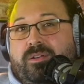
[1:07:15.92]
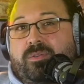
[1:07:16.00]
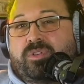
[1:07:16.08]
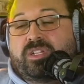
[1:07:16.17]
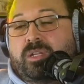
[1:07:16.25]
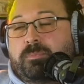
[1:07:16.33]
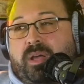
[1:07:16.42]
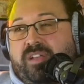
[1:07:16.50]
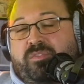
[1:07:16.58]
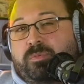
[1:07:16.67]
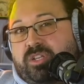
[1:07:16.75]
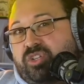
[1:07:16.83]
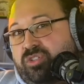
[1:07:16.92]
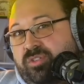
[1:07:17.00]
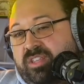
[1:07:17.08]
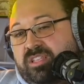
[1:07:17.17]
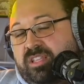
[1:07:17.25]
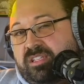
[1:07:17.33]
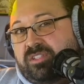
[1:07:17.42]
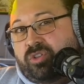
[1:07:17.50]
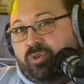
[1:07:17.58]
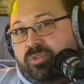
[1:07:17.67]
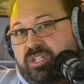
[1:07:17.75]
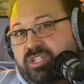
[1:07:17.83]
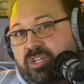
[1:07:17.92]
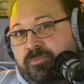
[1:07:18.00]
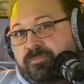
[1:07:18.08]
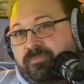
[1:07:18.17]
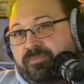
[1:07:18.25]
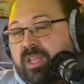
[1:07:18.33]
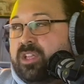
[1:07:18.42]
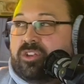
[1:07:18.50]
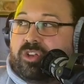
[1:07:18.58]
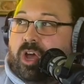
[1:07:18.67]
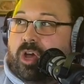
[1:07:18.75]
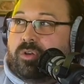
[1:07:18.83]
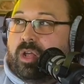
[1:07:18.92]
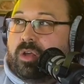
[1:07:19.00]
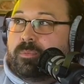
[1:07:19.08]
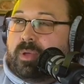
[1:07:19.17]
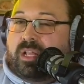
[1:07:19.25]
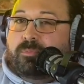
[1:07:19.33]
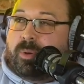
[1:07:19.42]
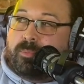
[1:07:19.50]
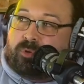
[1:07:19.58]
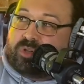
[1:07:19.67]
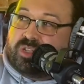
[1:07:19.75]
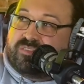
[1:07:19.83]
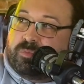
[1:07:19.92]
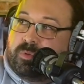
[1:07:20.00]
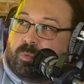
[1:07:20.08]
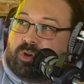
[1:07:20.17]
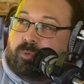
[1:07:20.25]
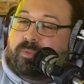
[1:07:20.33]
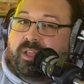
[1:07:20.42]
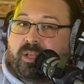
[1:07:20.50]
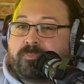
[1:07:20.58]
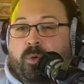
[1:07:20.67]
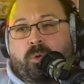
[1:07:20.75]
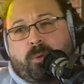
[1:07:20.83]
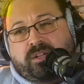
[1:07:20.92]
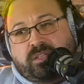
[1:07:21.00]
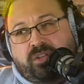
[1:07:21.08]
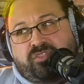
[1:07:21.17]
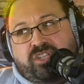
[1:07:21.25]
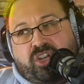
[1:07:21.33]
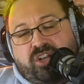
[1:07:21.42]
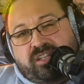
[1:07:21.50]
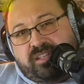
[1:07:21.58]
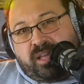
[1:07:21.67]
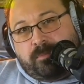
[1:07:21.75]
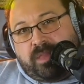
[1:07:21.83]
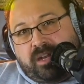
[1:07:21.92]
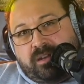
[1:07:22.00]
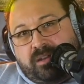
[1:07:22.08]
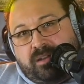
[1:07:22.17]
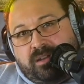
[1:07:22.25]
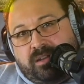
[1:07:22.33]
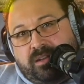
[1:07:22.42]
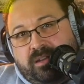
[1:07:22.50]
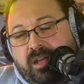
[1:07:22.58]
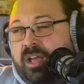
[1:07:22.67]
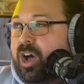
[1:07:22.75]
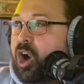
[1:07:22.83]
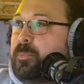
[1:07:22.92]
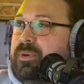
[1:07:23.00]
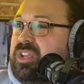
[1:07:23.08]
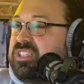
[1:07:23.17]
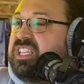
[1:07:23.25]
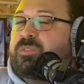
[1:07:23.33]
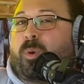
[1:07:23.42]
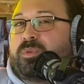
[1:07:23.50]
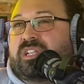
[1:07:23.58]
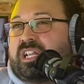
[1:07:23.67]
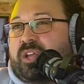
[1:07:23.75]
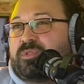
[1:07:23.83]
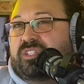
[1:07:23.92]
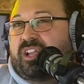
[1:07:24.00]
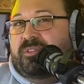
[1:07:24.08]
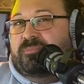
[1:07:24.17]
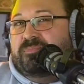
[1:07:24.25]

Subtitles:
you didn't buy it from this store, did you? No, I bought it from the one up there. Well, why didn't you return it to them then? Oh, because this one was closer.